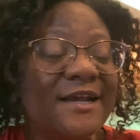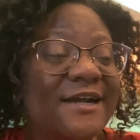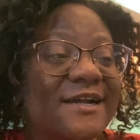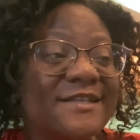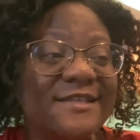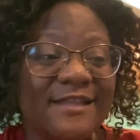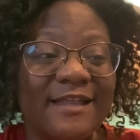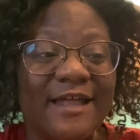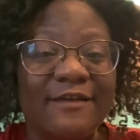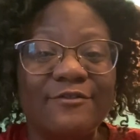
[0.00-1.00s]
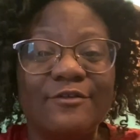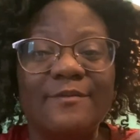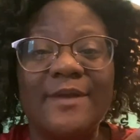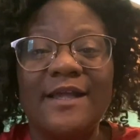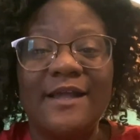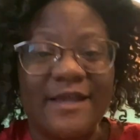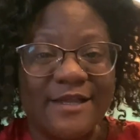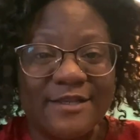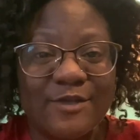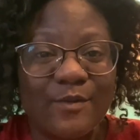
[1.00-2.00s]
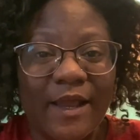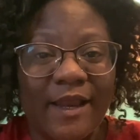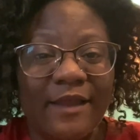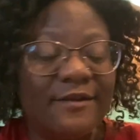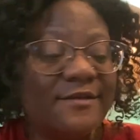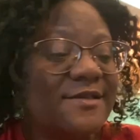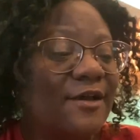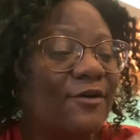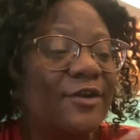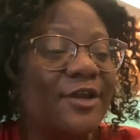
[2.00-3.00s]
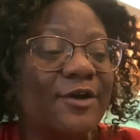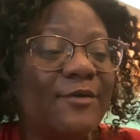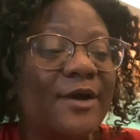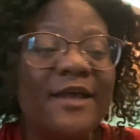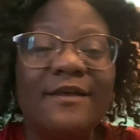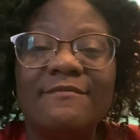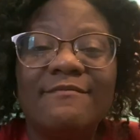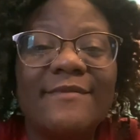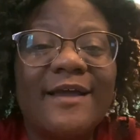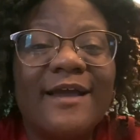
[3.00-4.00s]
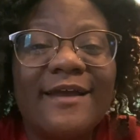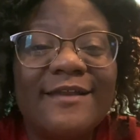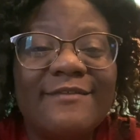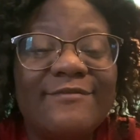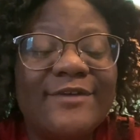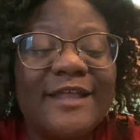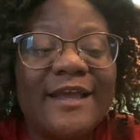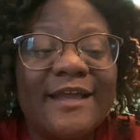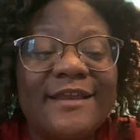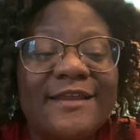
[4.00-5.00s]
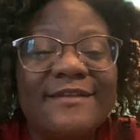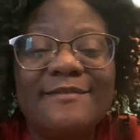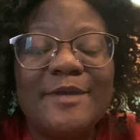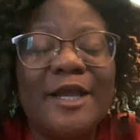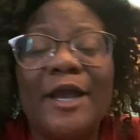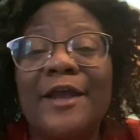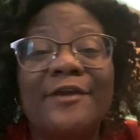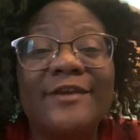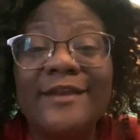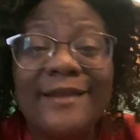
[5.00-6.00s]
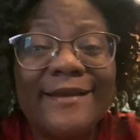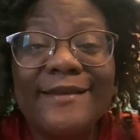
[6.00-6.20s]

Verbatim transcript: into the classroom and sweating, so you know what? I didn't feel like I needed to be ironing any